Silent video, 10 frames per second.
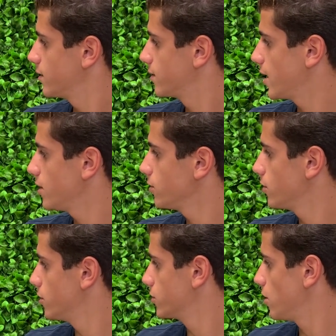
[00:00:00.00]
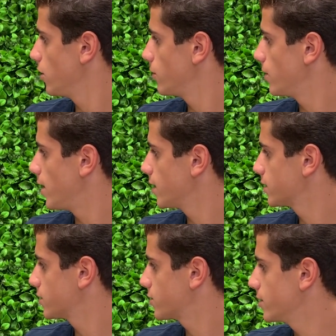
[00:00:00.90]
Daniel knows all the
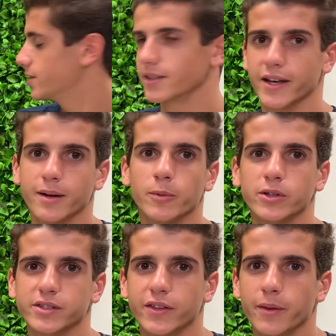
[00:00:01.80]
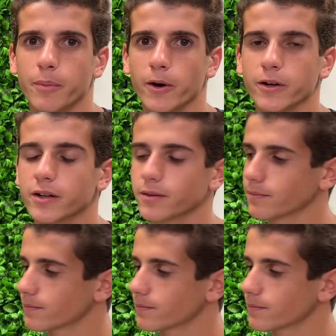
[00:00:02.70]
rocks, trees, and animals in the park.